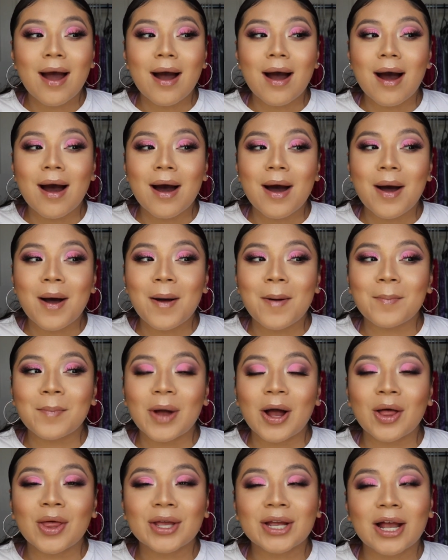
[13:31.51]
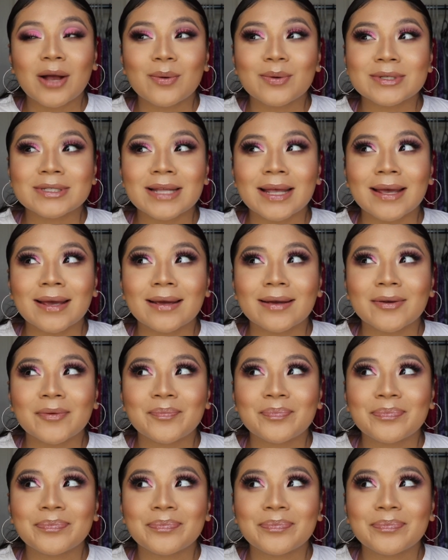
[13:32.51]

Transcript: All I got was like,